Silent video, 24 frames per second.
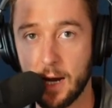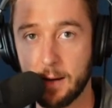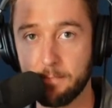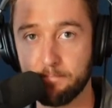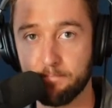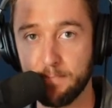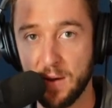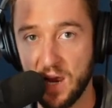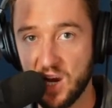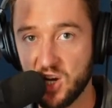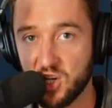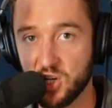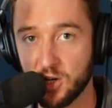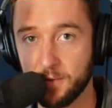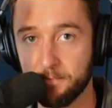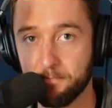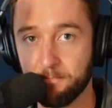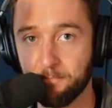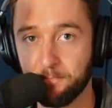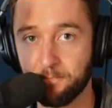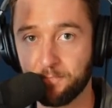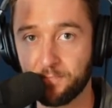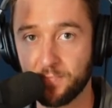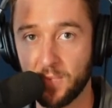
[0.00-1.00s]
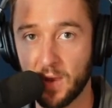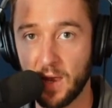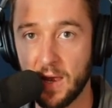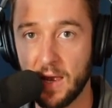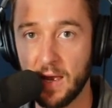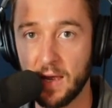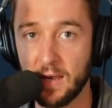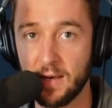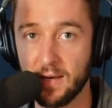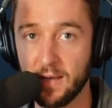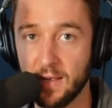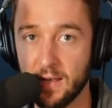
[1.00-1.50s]
patient,
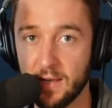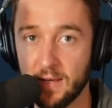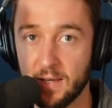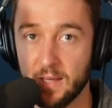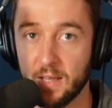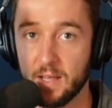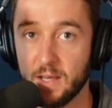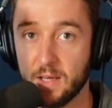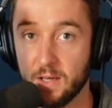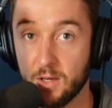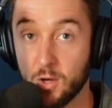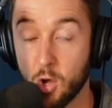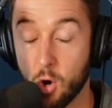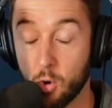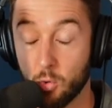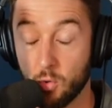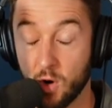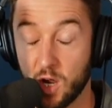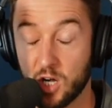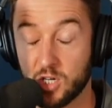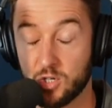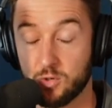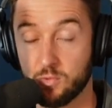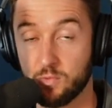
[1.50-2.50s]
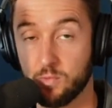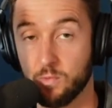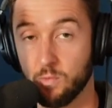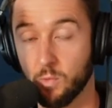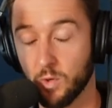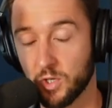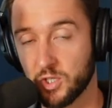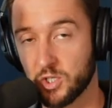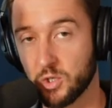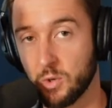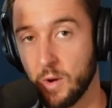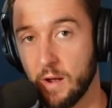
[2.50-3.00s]
and in no rush
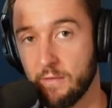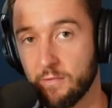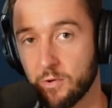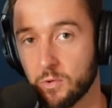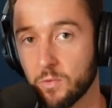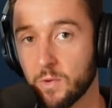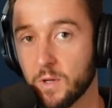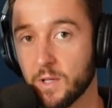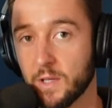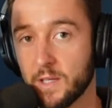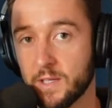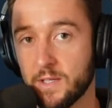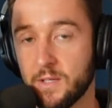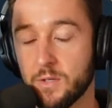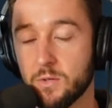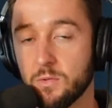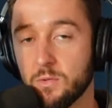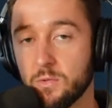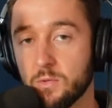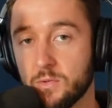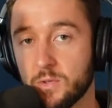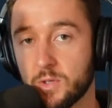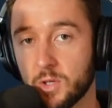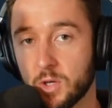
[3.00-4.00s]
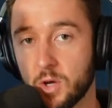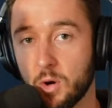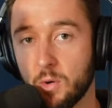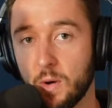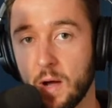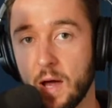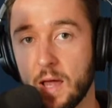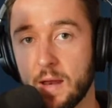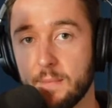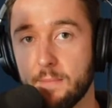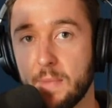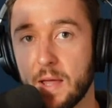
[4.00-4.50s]
whatsoever, really, to go
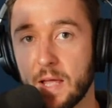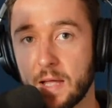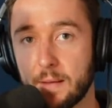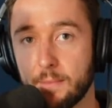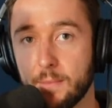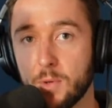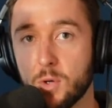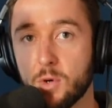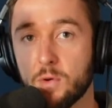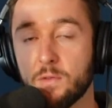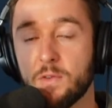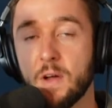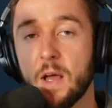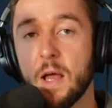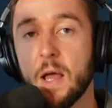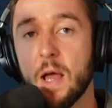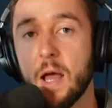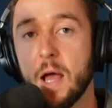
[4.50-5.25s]
ahead and make a move.